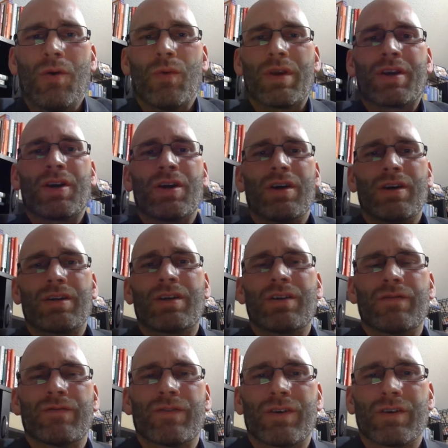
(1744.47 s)
We could
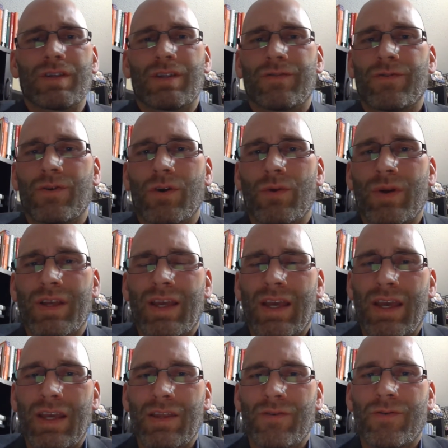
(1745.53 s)
convert the
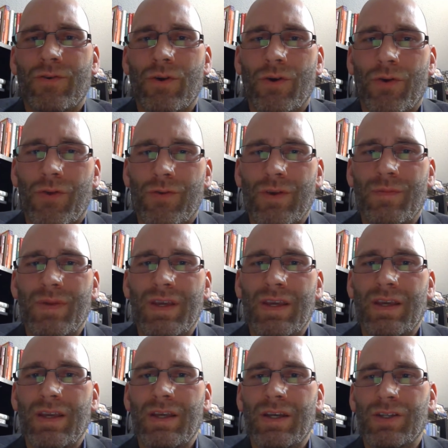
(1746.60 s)
401k and the
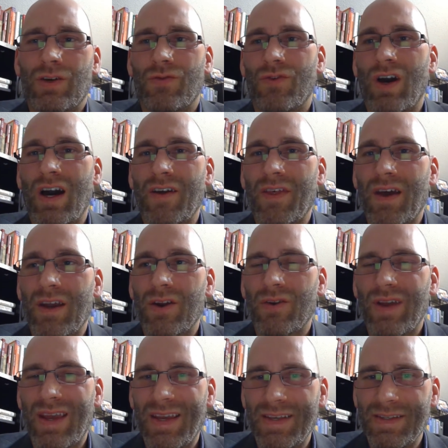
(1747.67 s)
403b to Roth
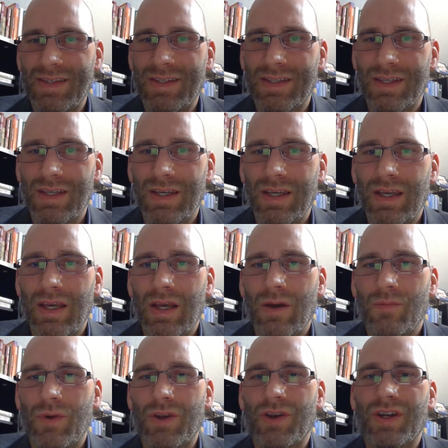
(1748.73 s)
IRAs,
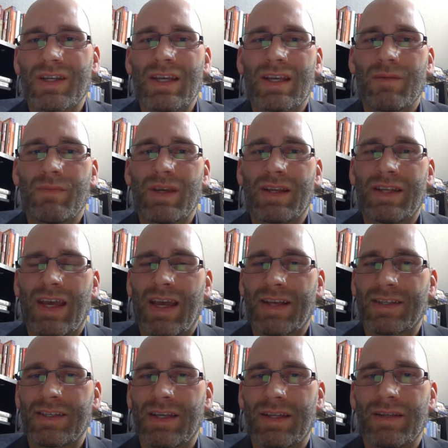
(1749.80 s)
but you're going to take a big
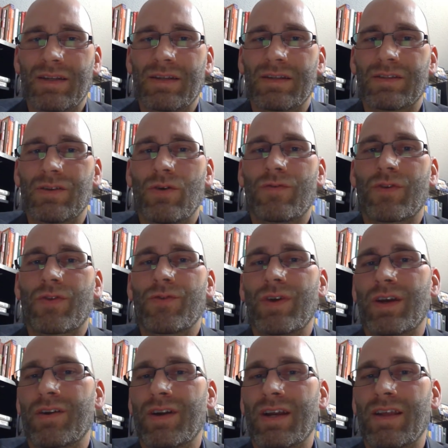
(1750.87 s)
tax hit. So over
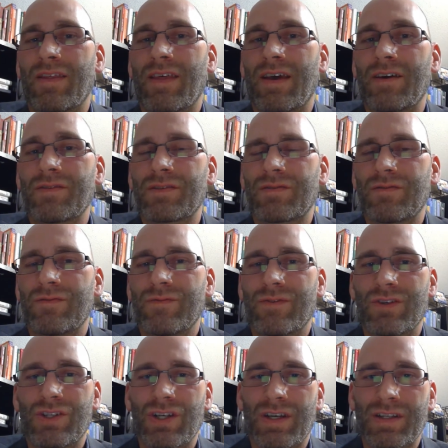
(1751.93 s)
$390,000
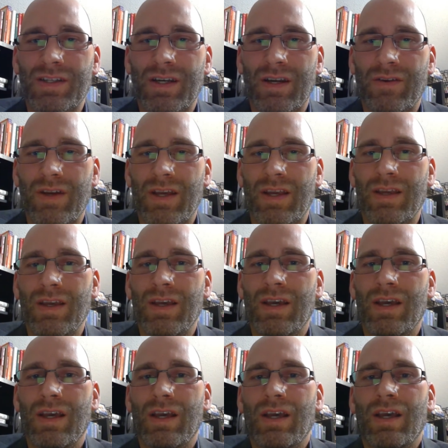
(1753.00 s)
for John's IRA
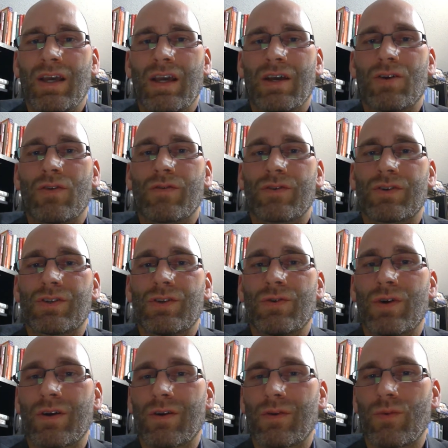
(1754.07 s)
and over
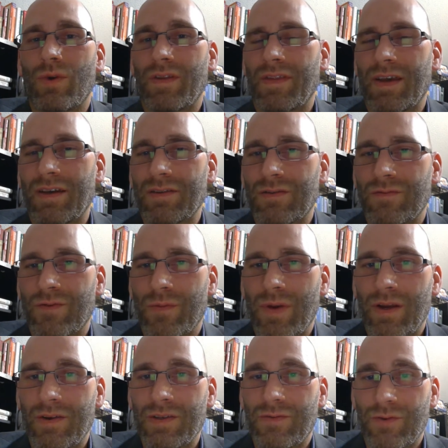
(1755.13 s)
$201,000 for
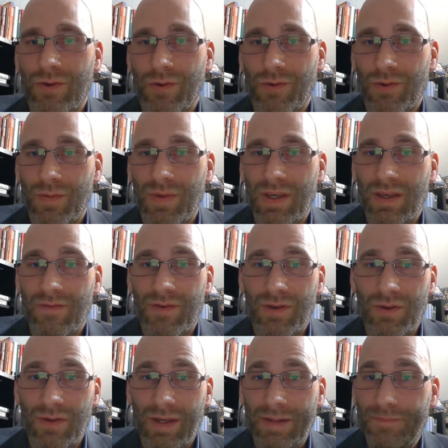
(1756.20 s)
Mary's 403b if you
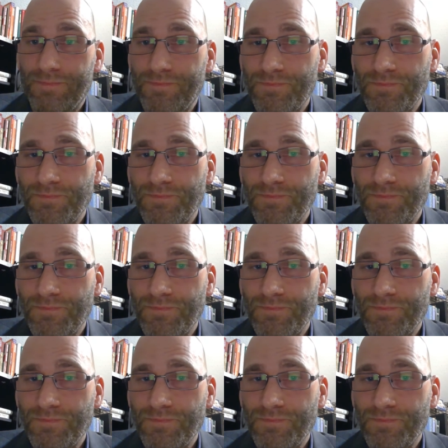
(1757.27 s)
do that.